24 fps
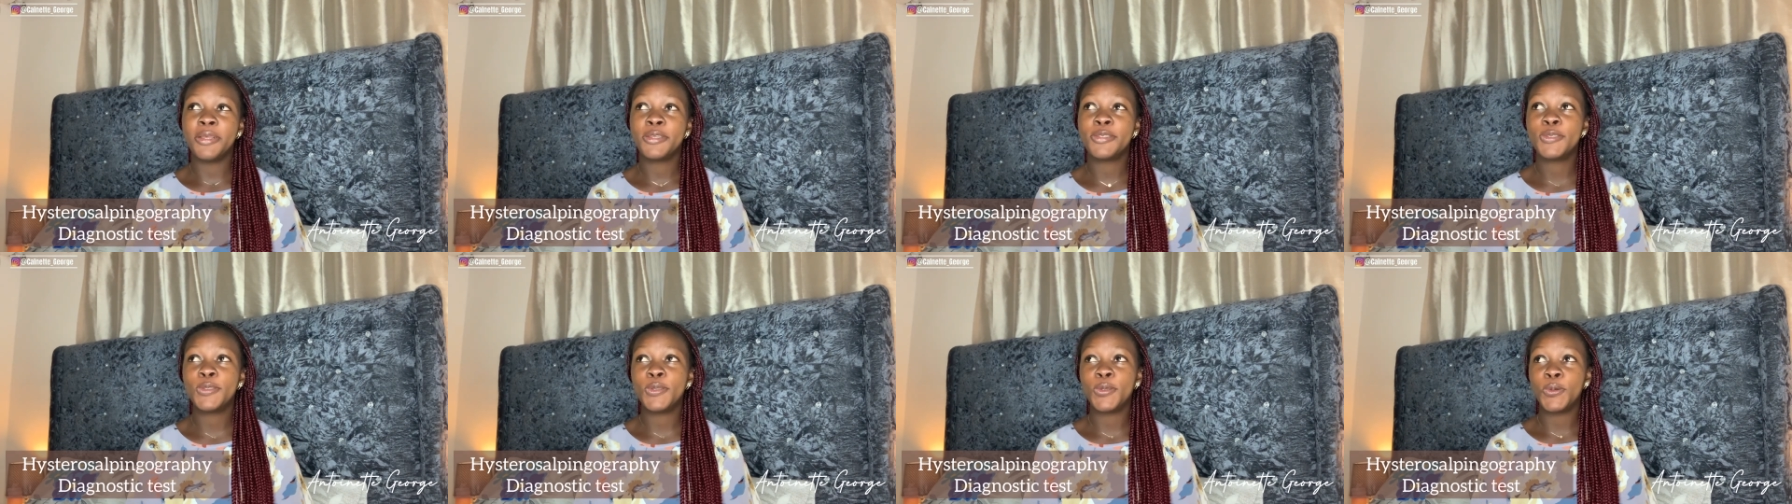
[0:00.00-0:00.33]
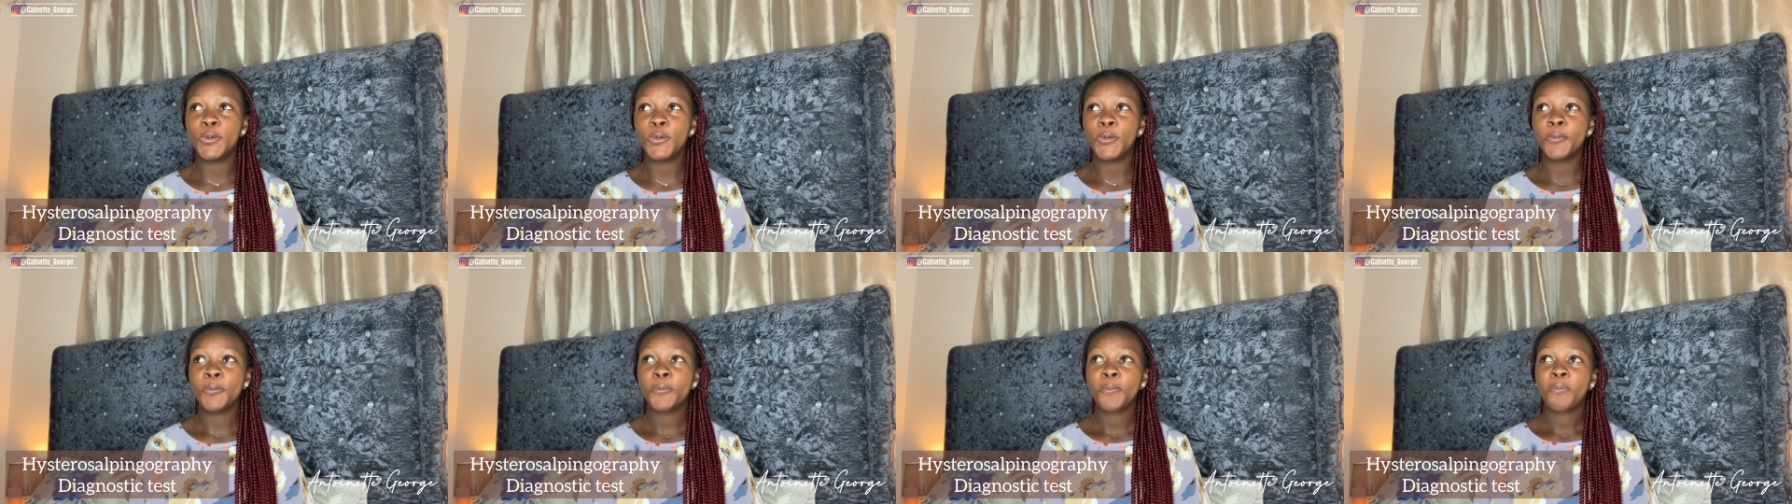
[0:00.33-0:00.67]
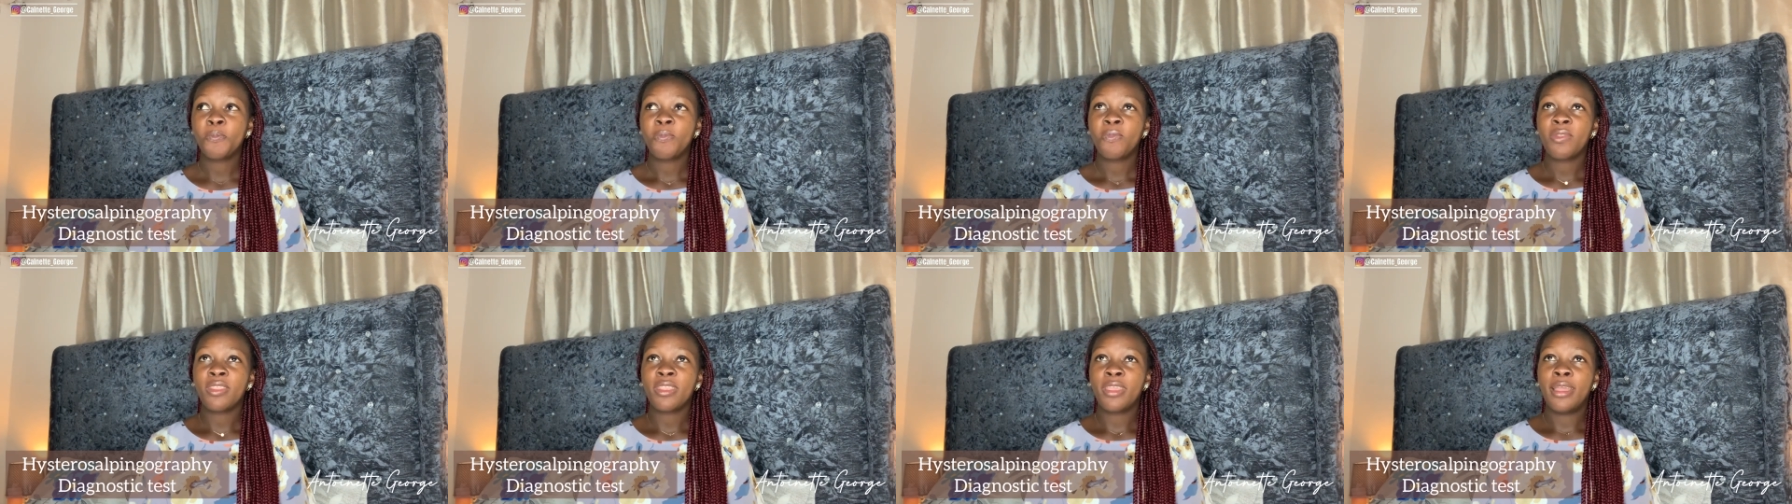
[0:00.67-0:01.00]
So
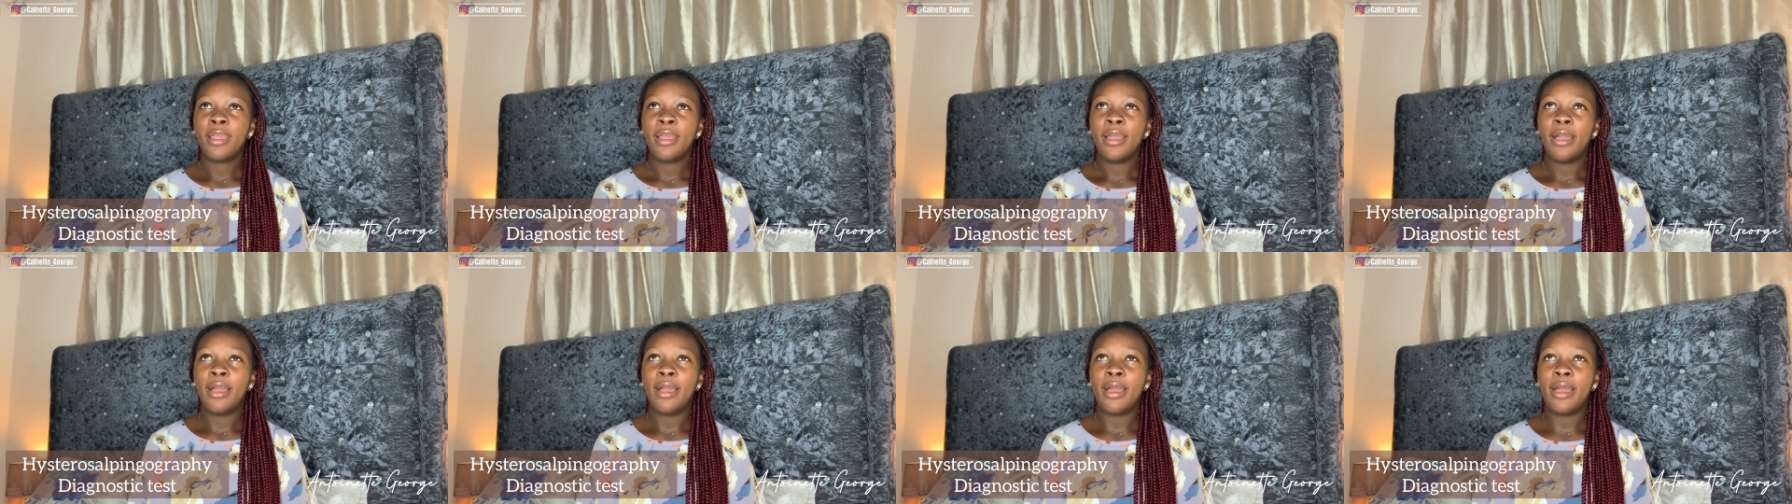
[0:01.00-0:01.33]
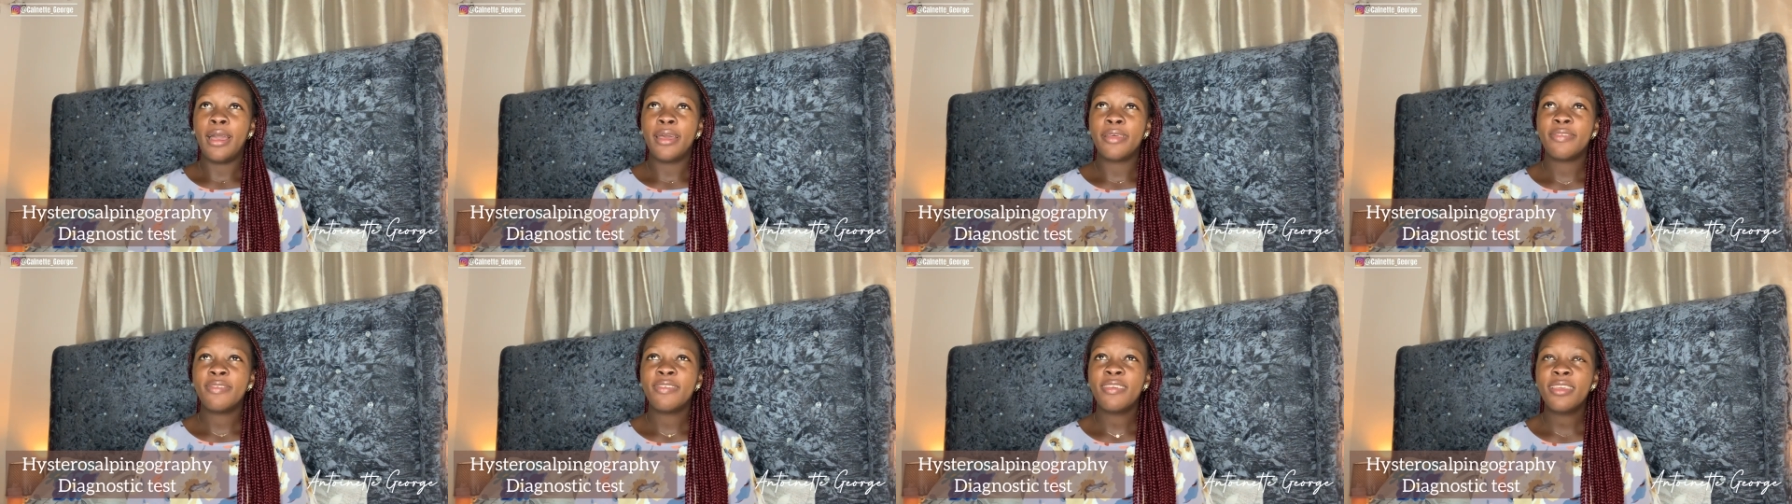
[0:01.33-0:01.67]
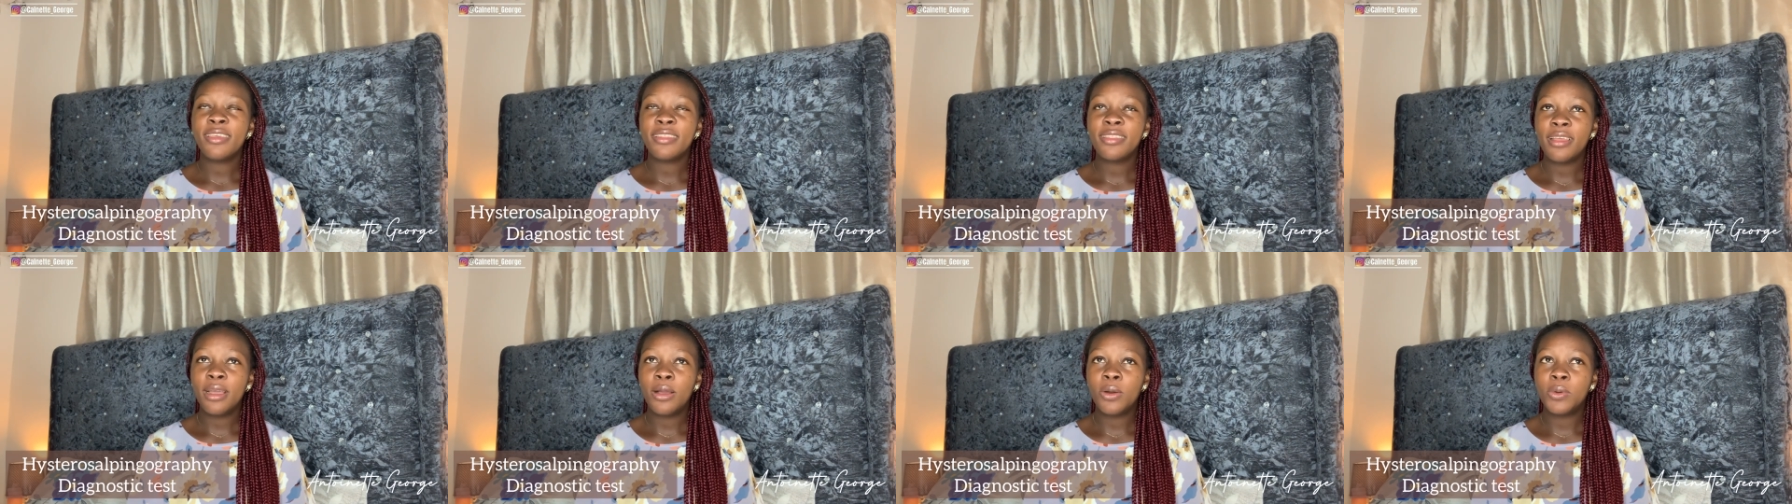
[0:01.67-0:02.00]
I
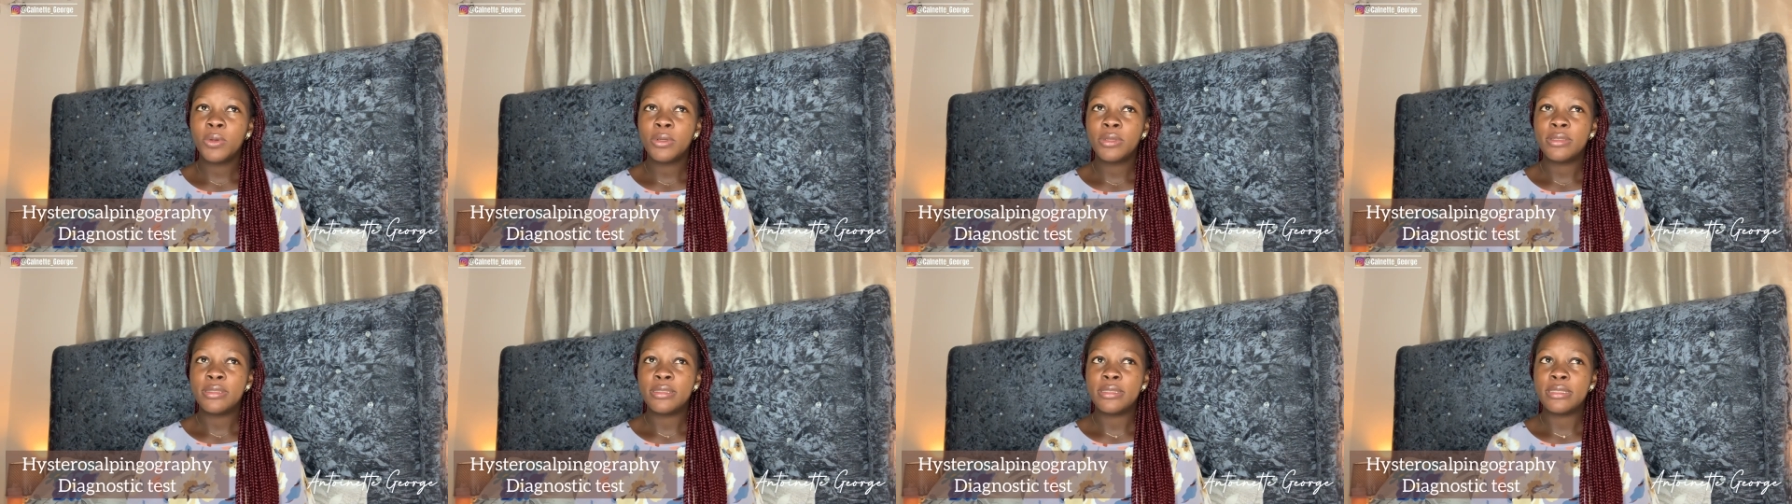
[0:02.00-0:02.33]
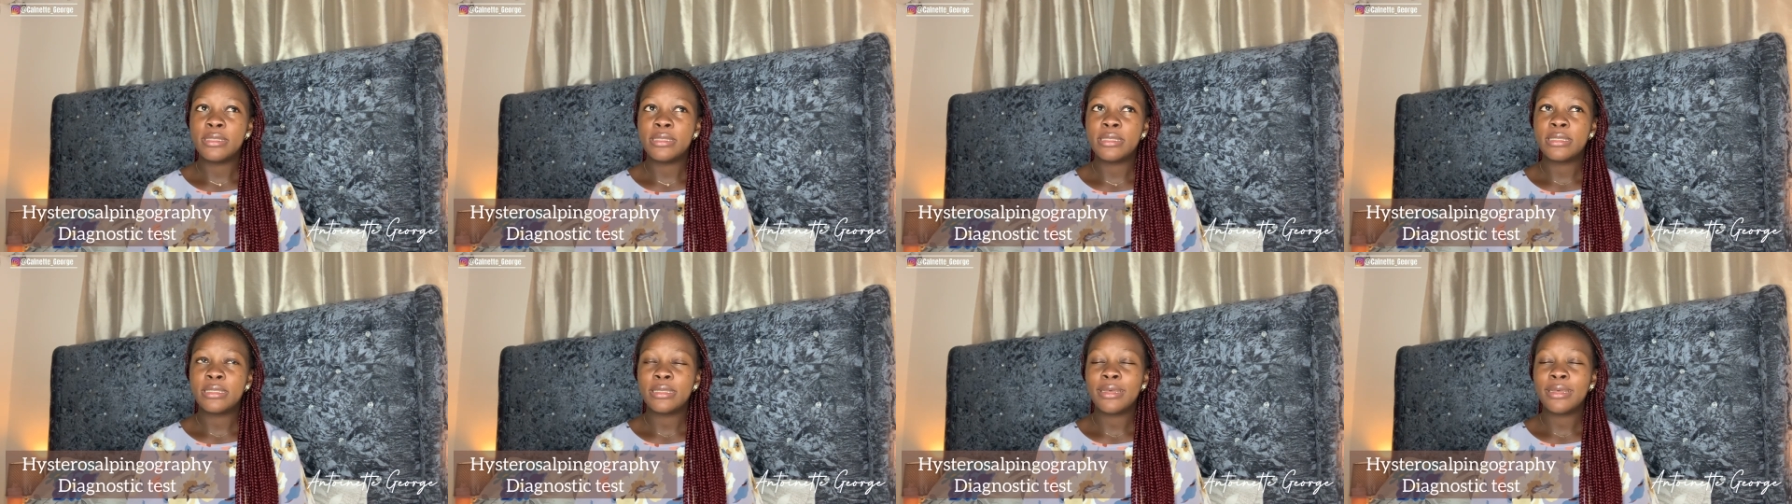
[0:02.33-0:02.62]
think that was